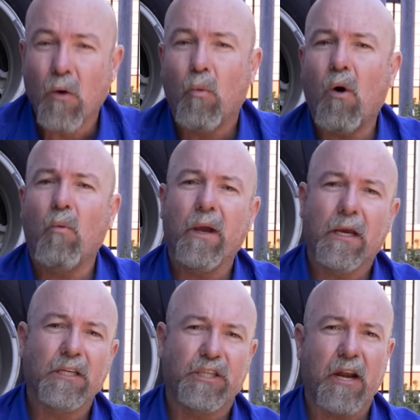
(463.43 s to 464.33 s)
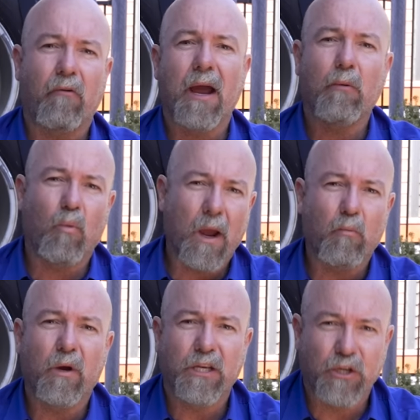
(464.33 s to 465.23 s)
what we can generate
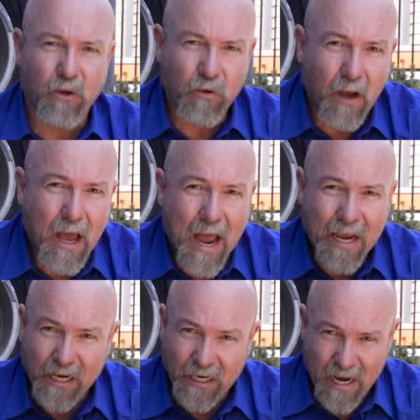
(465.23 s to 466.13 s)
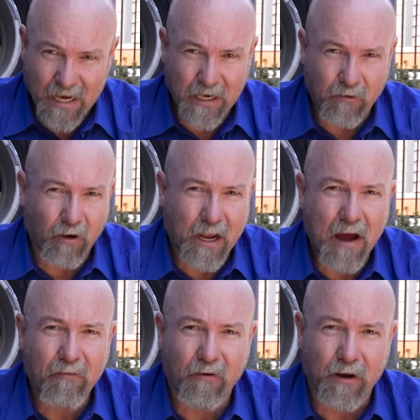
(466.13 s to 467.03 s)
when we do a kinetic
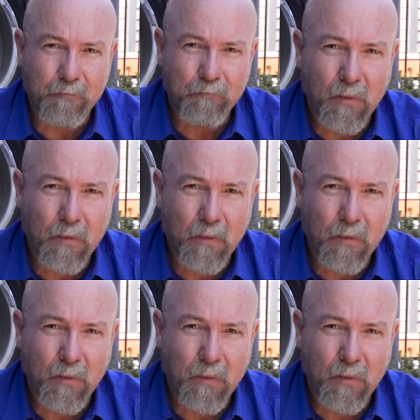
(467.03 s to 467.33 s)
recovery.